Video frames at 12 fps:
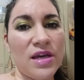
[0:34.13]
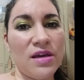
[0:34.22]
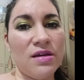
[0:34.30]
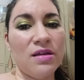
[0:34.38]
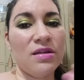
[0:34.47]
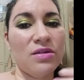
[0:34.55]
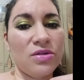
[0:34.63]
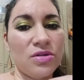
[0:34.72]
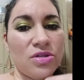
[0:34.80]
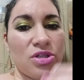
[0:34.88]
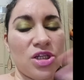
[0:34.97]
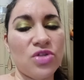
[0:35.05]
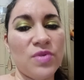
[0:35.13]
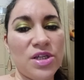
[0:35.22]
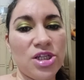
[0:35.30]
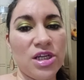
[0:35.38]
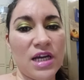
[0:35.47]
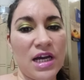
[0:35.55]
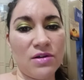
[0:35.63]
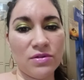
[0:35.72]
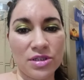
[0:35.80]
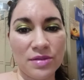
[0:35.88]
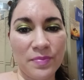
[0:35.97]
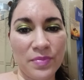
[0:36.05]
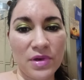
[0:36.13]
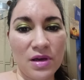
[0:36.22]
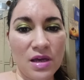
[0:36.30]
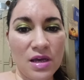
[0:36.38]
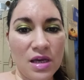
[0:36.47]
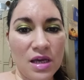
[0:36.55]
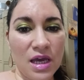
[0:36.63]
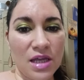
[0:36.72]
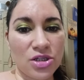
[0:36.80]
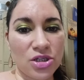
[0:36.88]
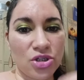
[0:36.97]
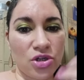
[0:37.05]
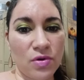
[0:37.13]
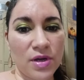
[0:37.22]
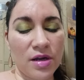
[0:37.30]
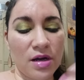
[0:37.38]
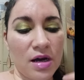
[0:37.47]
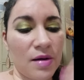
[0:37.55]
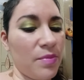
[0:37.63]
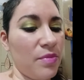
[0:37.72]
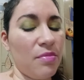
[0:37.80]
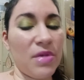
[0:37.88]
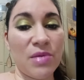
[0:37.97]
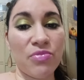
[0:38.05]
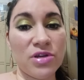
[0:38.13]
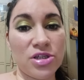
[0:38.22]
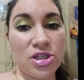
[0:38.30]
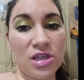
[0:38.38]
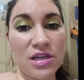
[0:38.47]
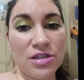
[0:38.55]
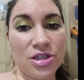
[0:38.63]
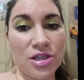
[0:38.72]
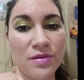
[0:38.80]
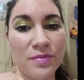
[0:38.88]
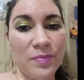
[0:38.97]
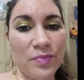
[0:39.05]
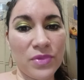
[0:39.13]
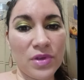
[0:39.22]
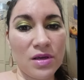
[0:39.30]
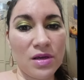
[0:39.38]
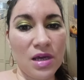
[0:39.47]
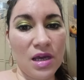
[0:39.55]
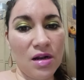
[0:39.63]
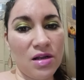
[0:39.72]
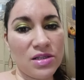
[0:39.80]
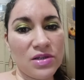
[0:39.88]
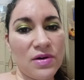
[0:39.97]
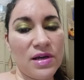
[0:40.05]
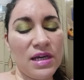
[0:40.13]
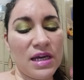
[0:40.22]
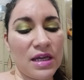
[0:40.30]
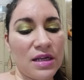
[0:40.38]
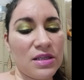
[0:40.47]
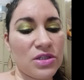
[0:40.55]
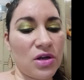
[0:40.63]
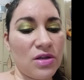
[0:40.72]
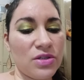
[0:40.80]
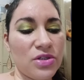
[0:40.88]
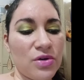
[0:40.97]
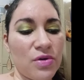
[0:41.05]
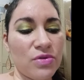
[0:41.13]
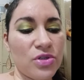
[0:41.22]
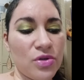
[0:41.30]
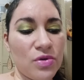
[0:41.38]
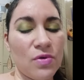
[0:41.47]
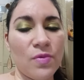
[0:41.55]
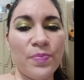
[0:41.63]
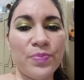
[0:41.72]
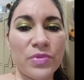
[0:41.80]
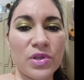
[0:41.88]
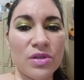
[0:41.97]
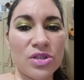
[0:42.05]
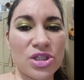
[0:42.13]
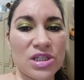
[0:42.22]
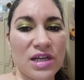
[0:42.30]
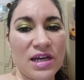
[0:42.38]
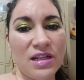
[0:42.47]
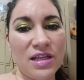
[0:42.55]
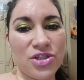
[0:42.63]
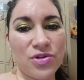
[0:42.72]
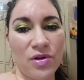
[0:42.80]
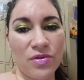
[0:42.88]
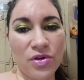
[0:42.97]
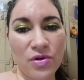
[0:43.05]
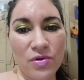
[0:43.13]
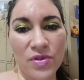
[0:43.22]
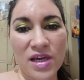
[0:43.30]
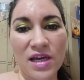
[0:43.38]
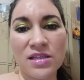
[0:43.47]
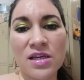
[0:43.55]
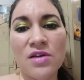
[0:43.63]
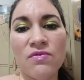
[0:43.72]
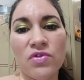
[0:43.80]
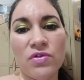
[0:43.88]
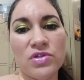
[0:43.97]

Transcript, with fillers: and just showing um, my appreciation and also and it's also to just to kind of let you all know that for those of you that are not aware i have a ko-fi shop